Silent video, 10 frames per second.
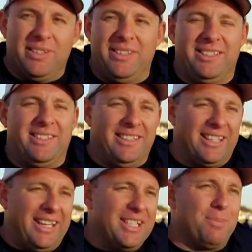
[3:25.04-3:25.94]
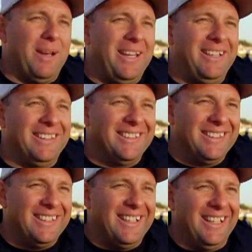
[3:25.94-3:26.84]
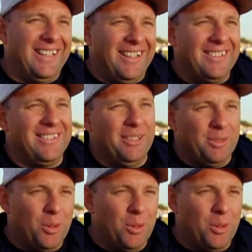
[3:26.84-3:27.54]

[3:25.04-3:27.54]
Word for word: something that's the kids playing and not the